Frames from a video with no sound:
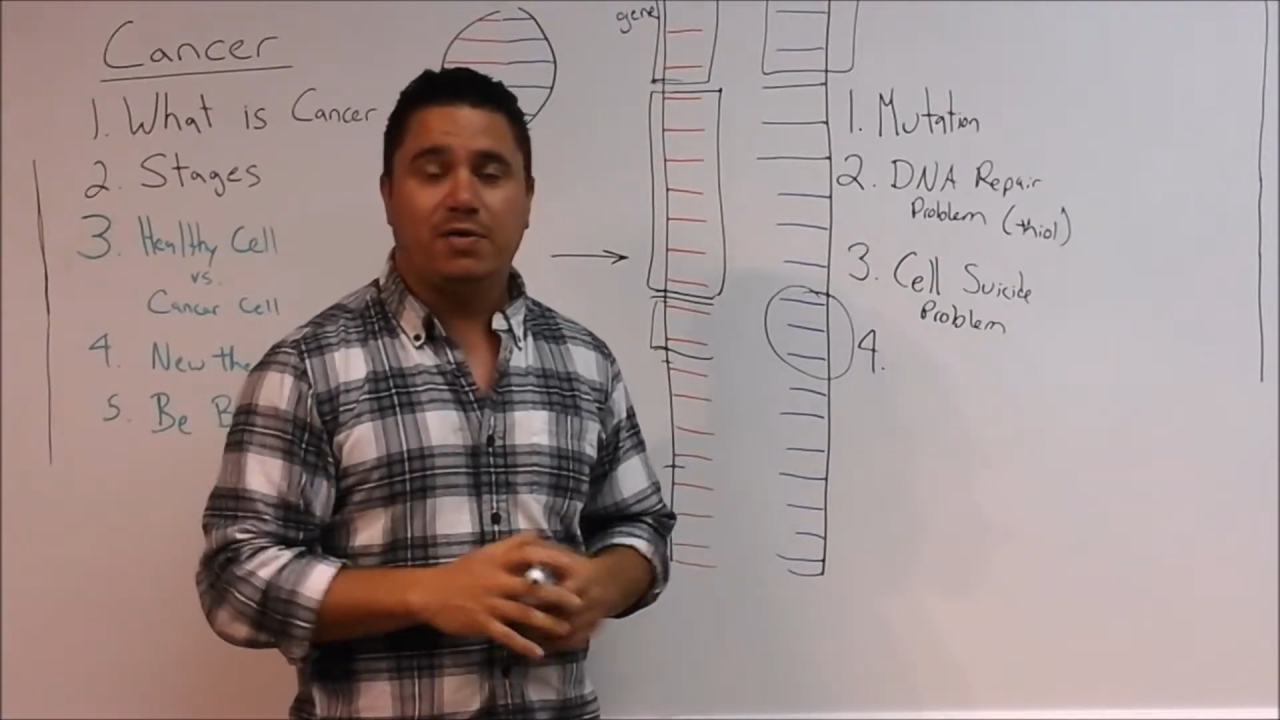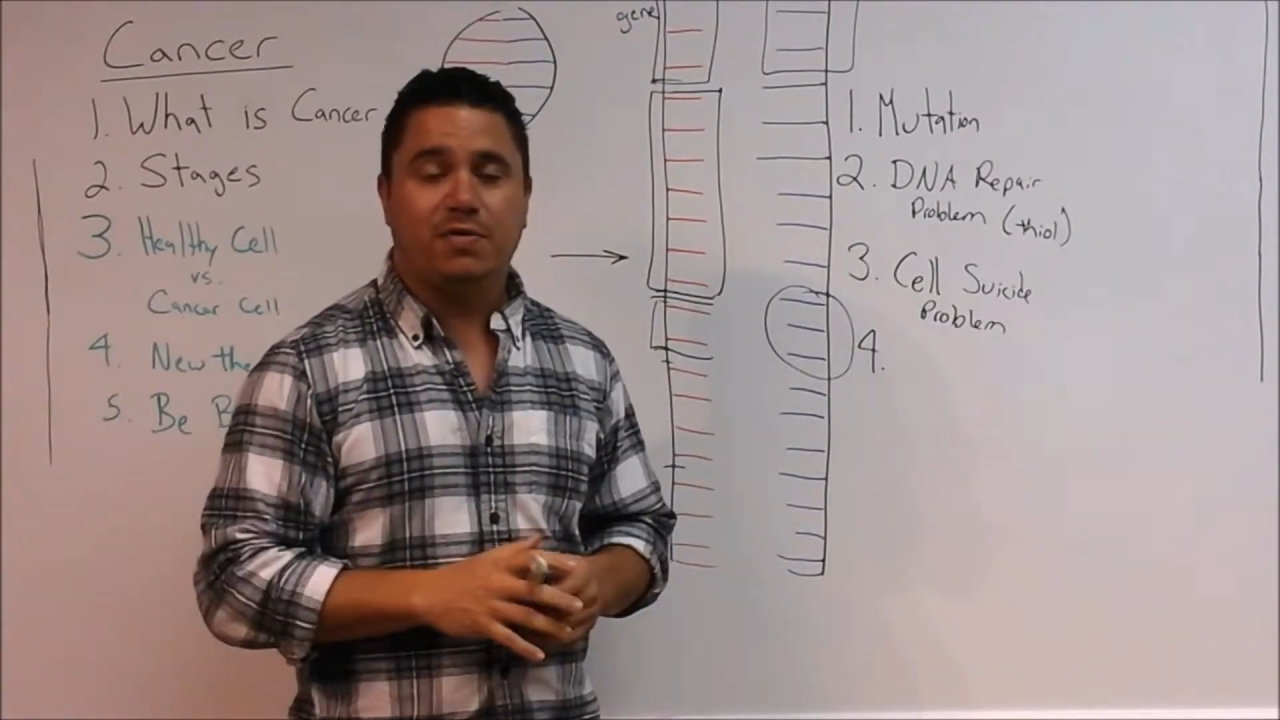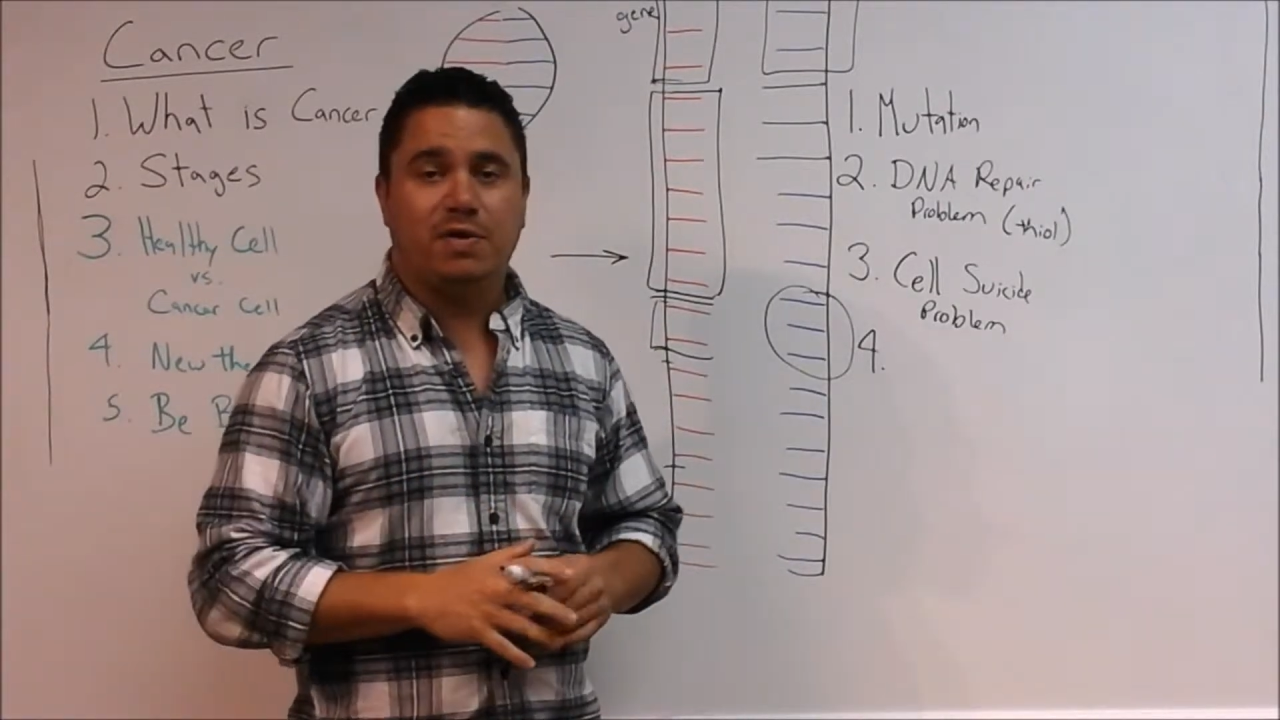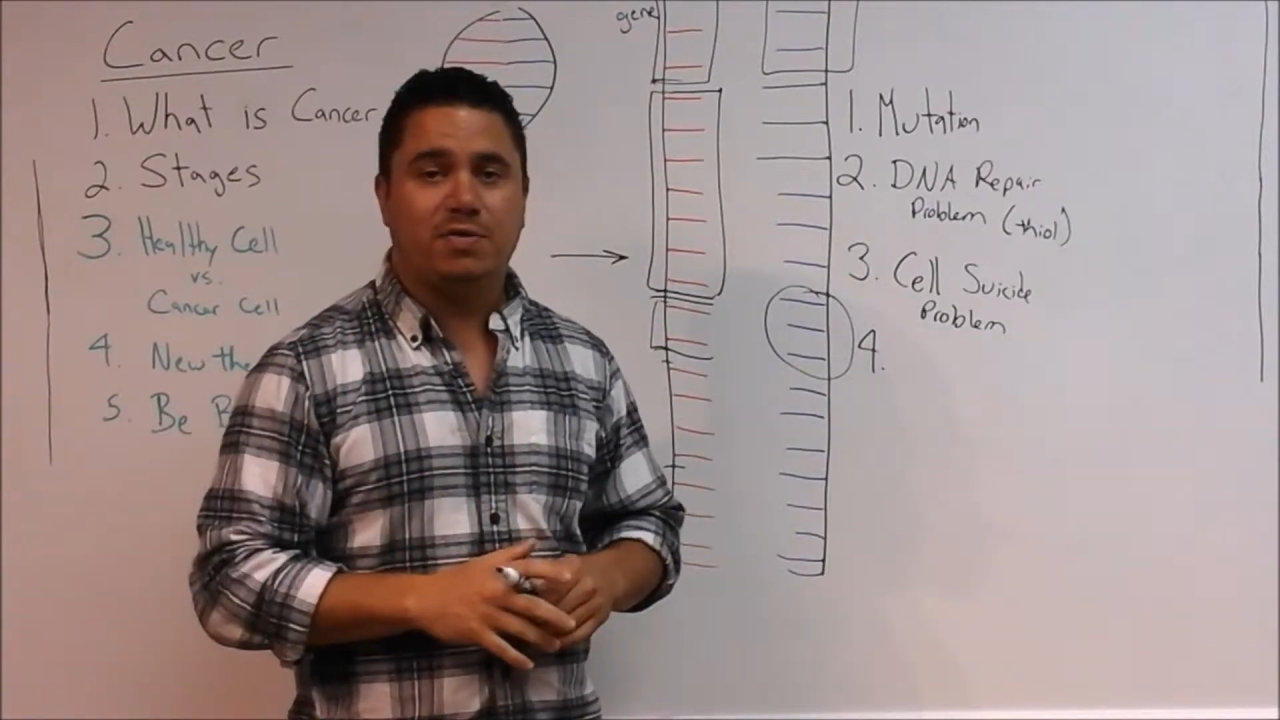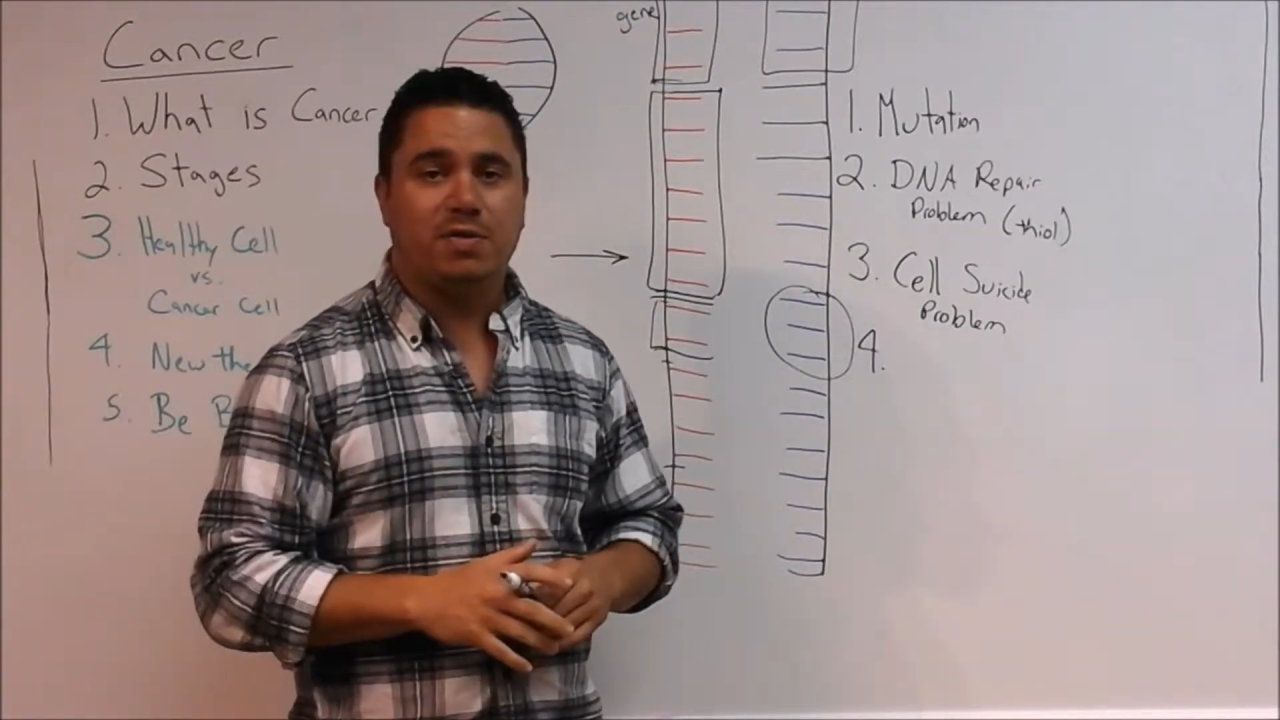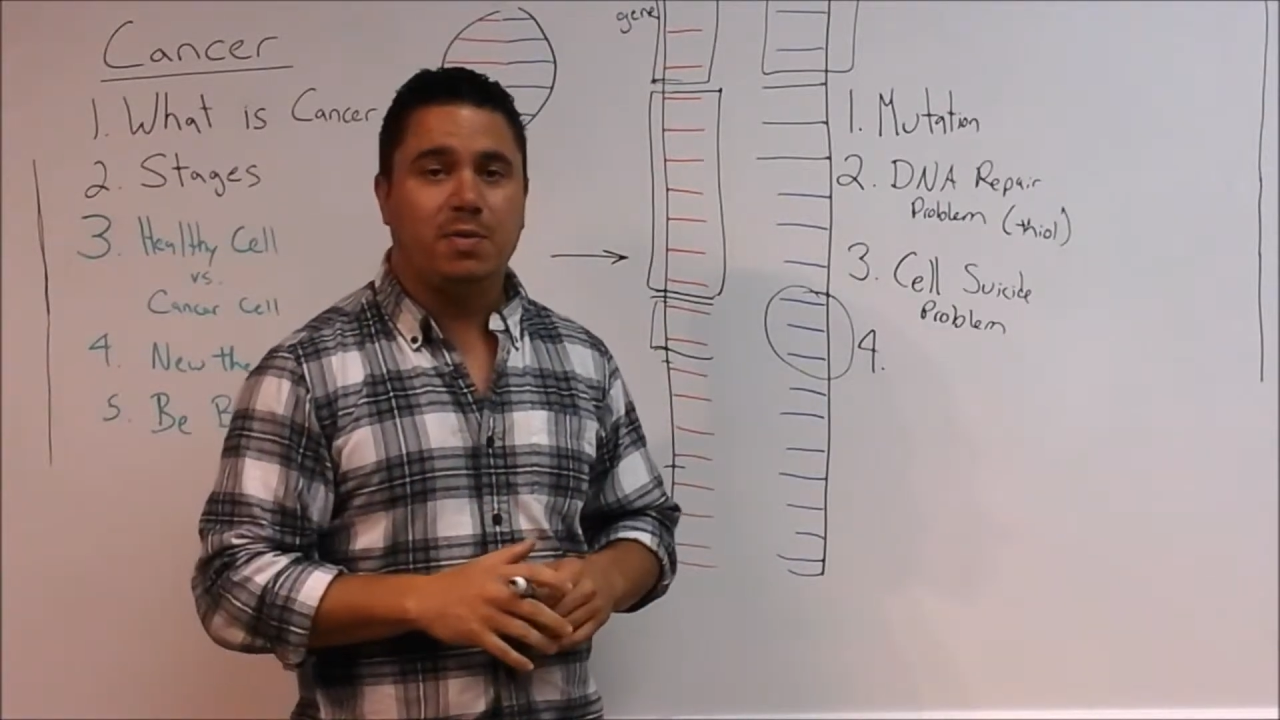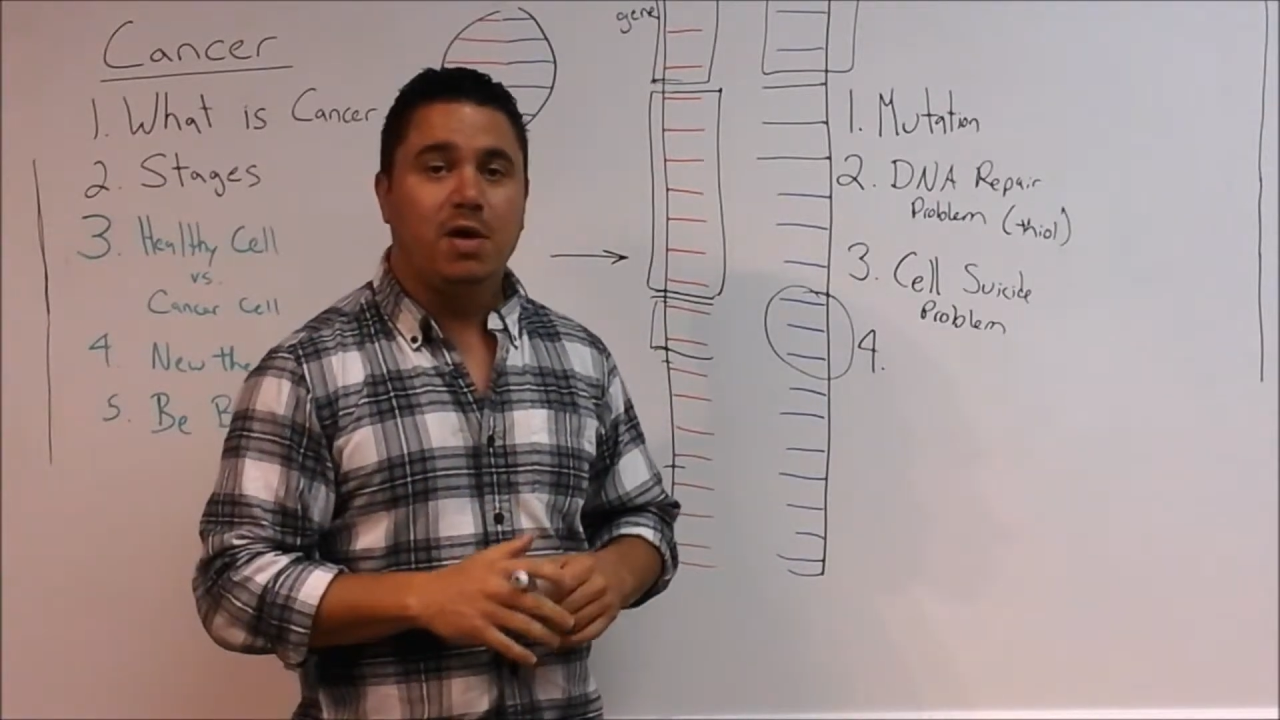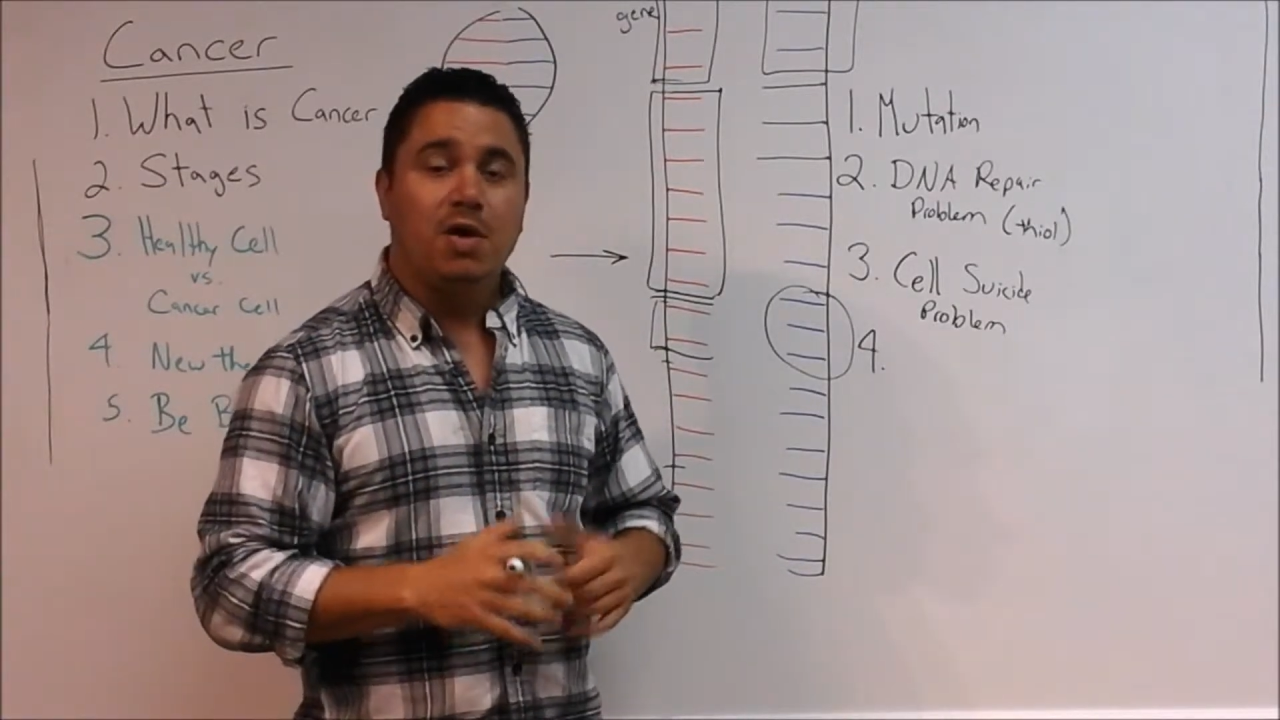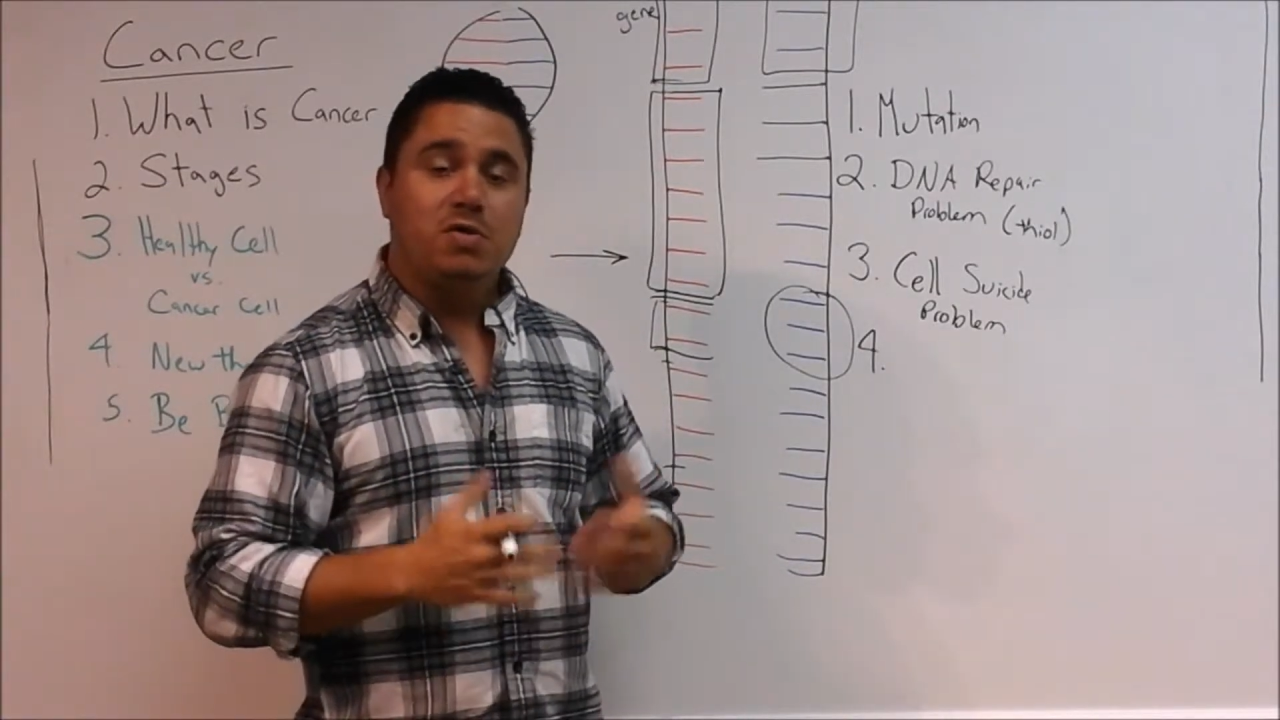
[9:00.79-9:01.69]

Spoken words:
your system.